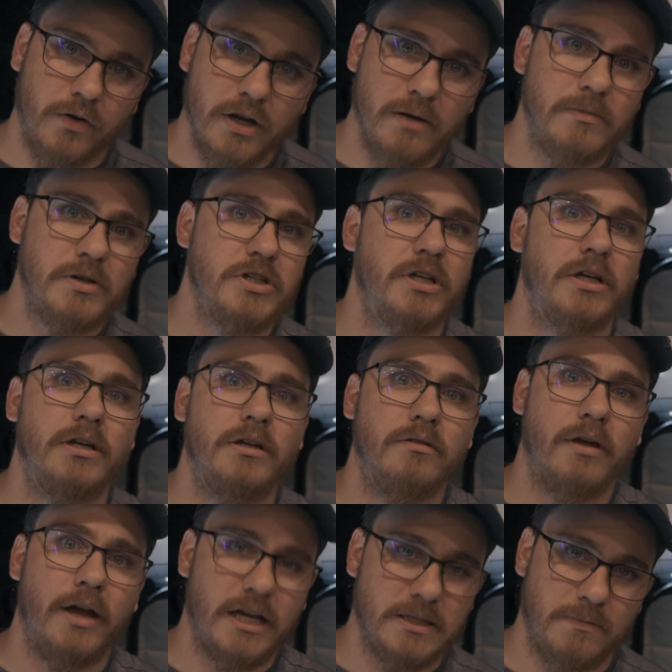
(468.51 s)
Greed
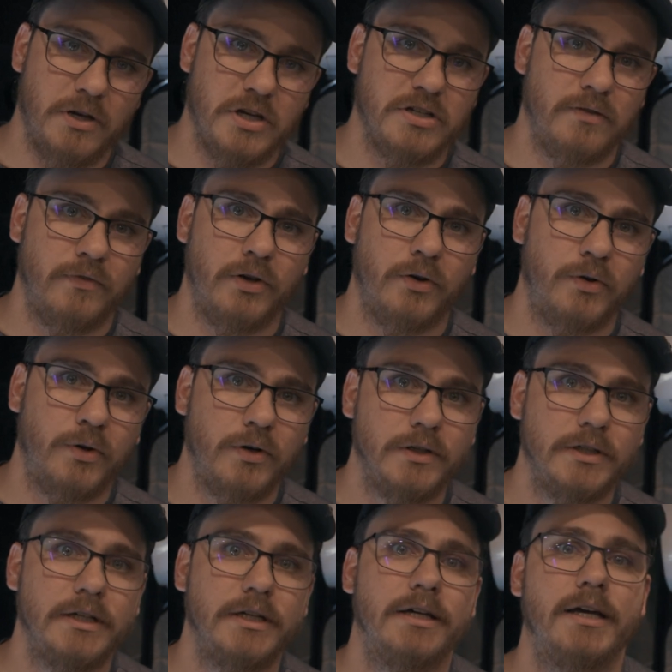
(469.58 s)
Machine Expedition vehicle,
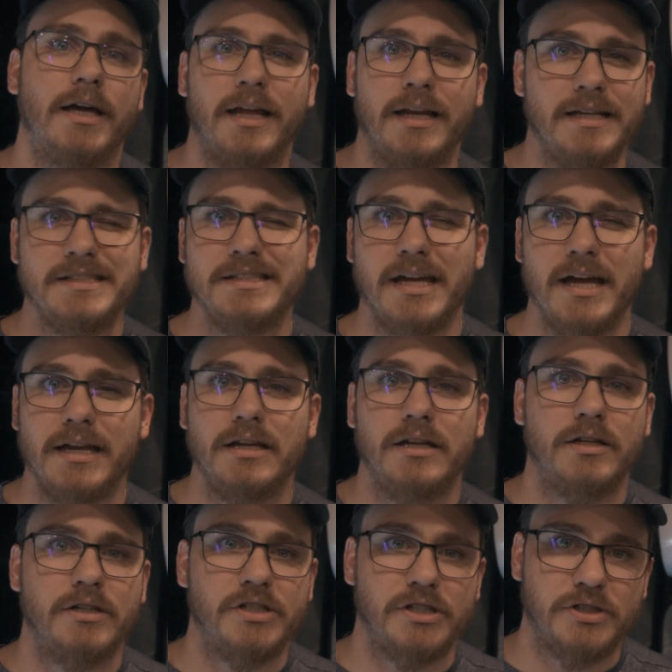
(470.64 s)
and he said
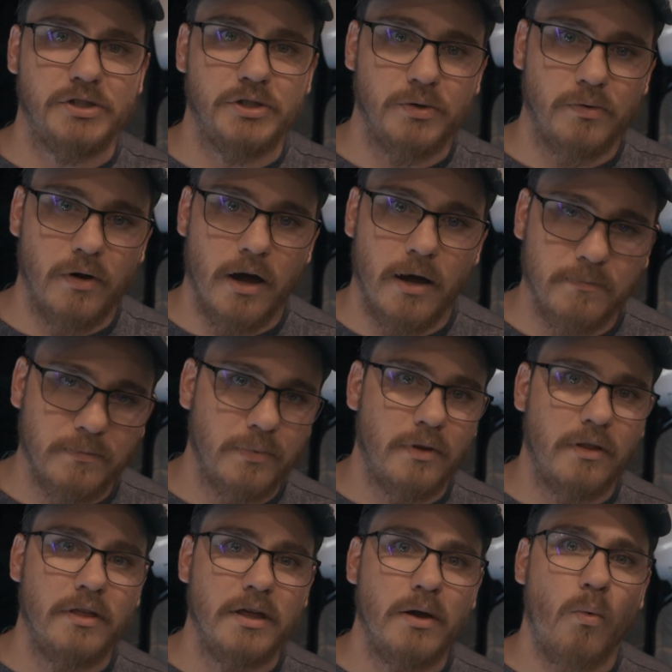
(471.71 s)
just to up
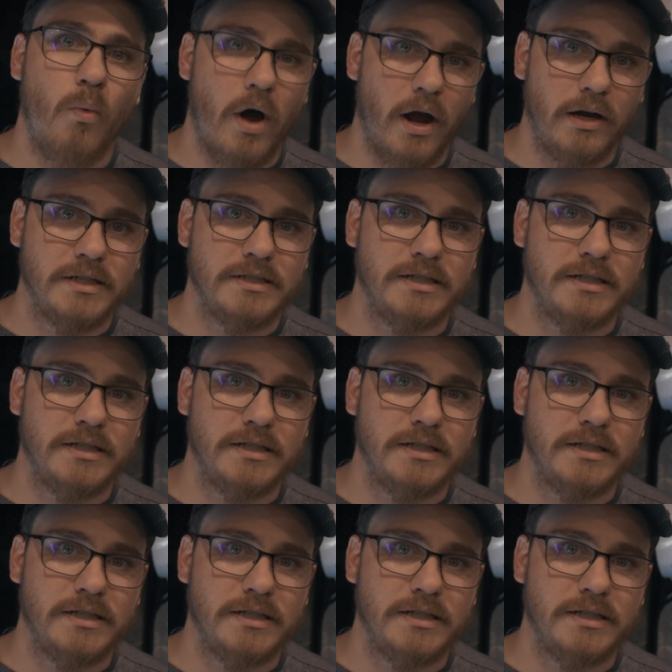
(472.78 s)
the wire